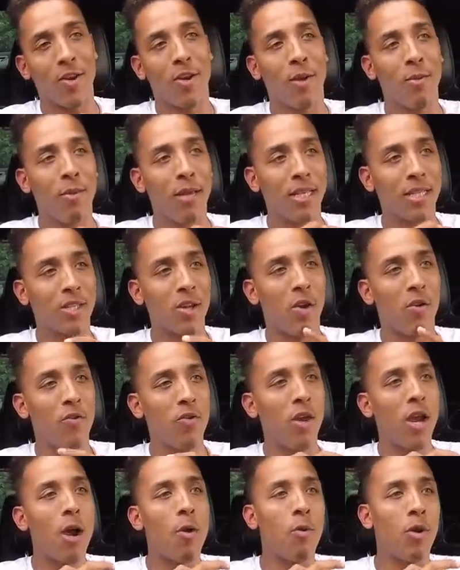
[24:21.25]
You know what I mean? So if
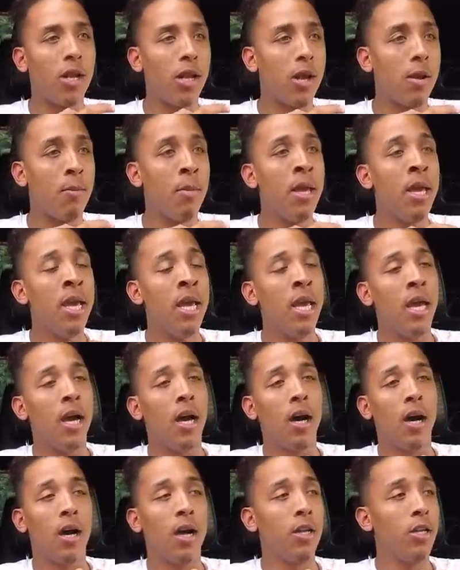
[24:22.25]
you got one of them,
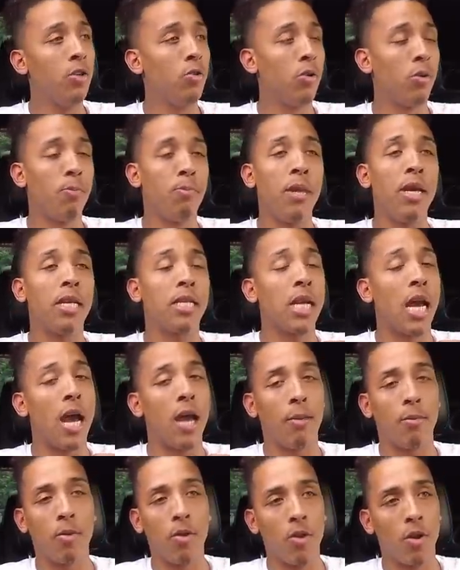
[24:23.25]
uh, you were big
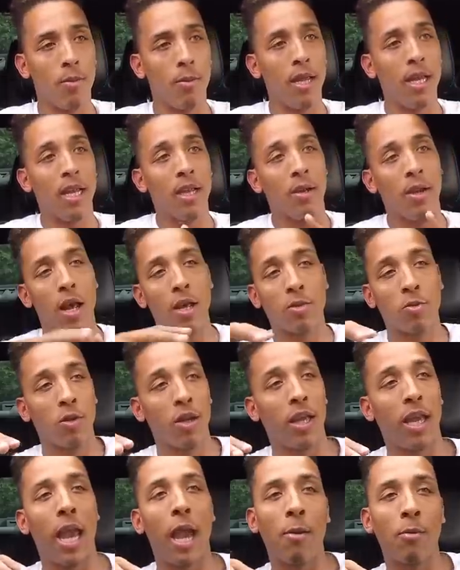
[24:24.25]
time. You know what I mean? And that's
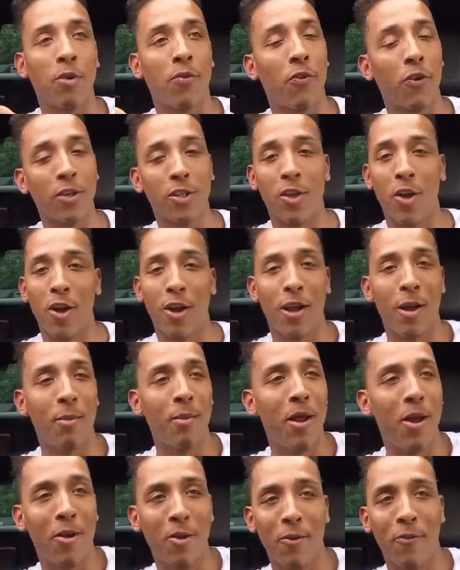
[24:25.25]
when the cameras first started
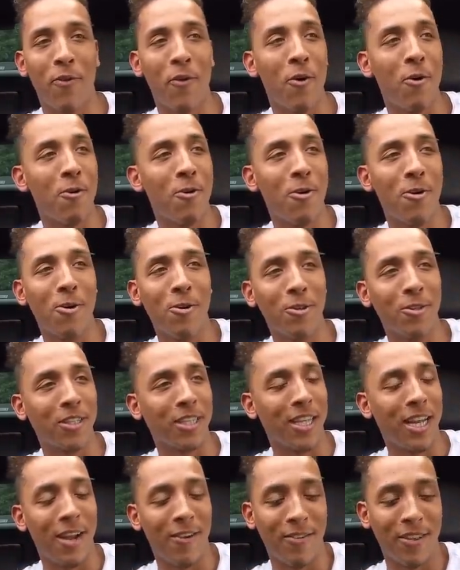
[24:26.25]
coming out on the
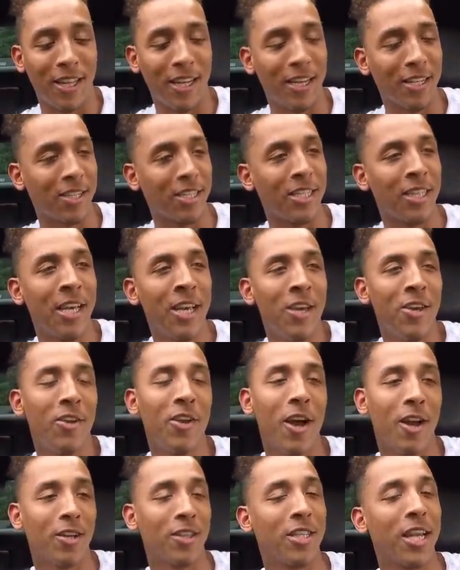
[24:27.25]
phones and everything. This is
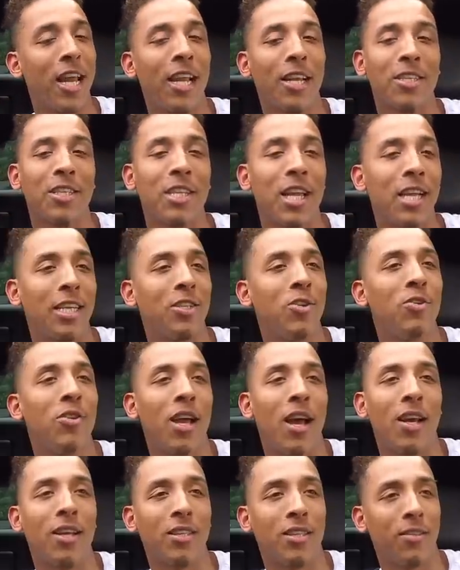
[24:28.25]
you understand. This is like
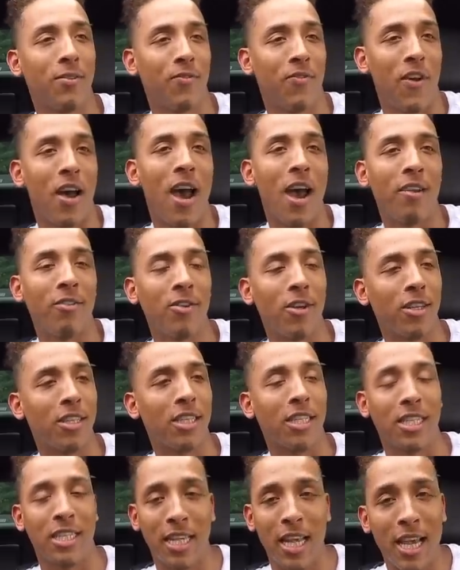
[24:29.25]
2005,
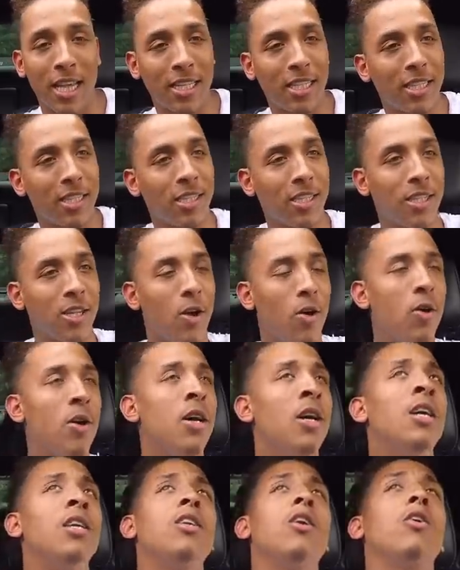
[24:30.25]
2006. So
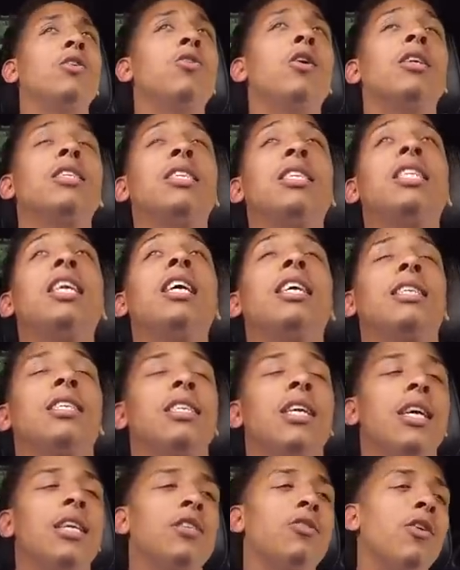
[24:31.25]
no,
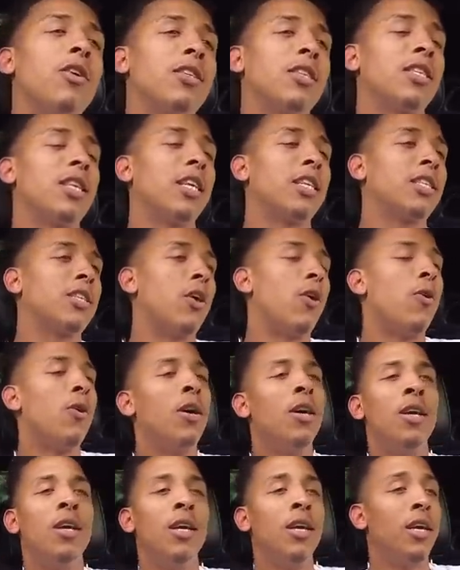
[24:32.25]
2006. Yeah, 2006. So
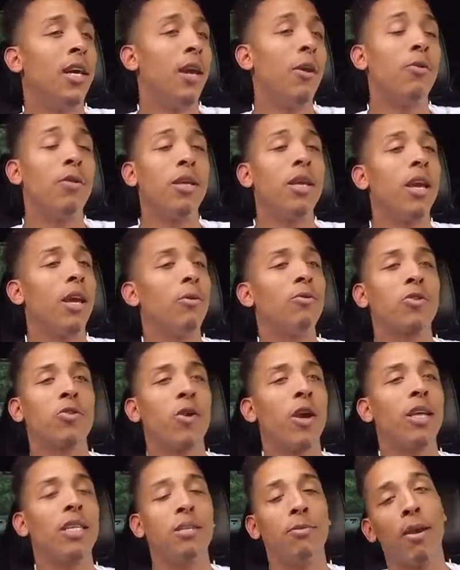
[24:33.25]
it was yeah, it was
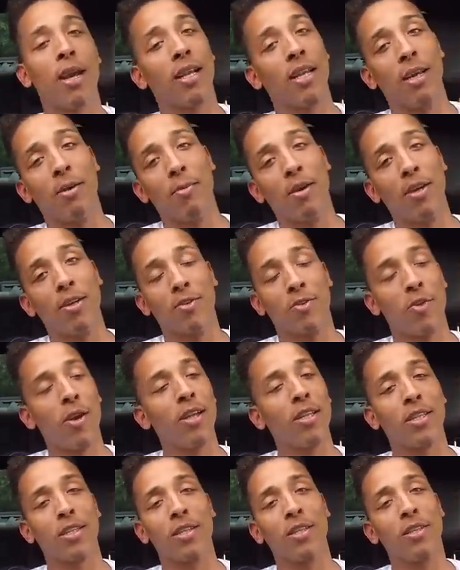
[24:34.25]
crazy back then, man. It was
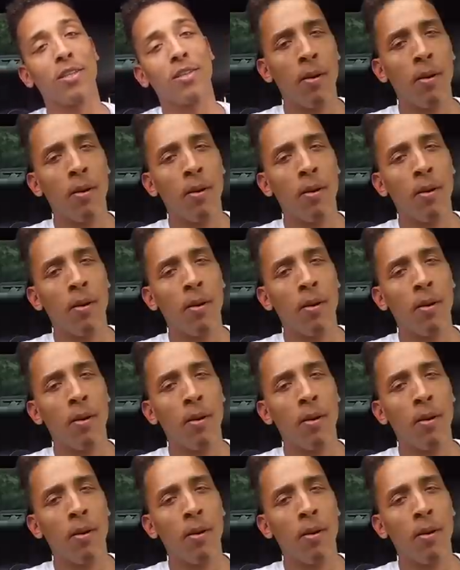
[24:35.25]
crazy.